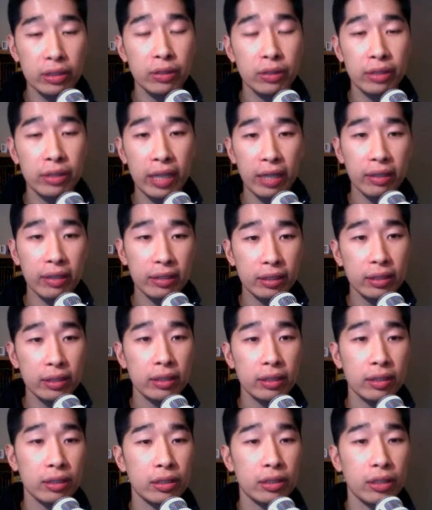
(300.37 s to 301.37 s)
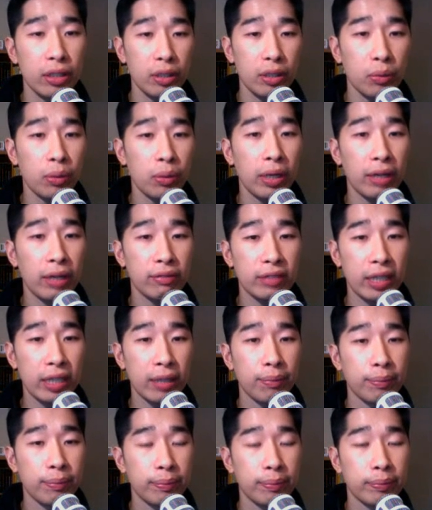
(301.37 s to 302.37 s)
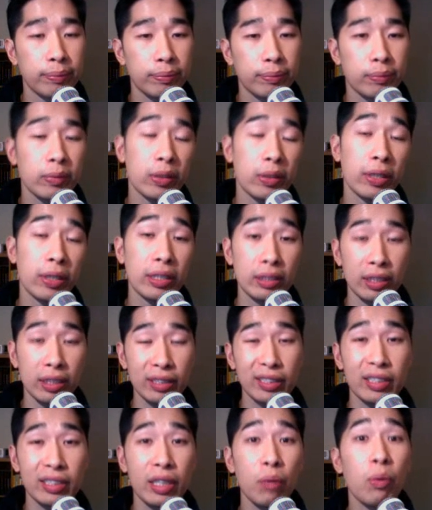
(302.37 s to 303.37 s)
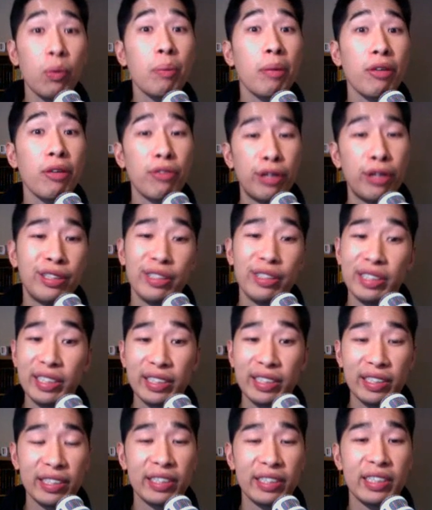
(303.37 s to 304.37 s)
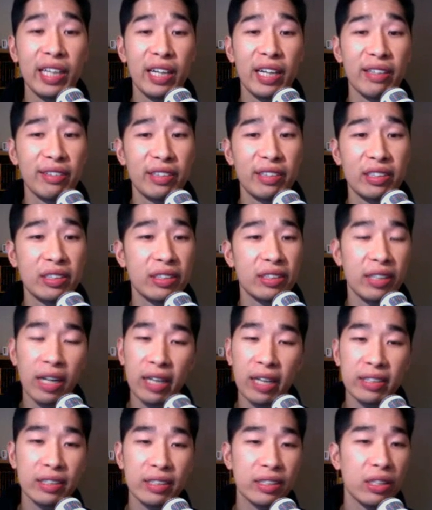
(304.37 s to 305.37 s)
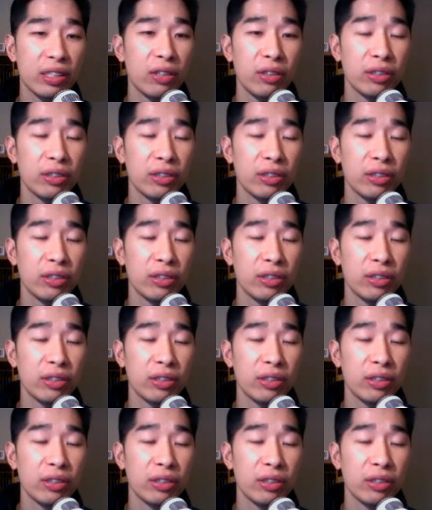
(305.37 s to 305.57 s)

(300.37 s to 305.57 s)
now is just show you what I've done. Or actually, I should say what my virtual assistant's done, because I just told her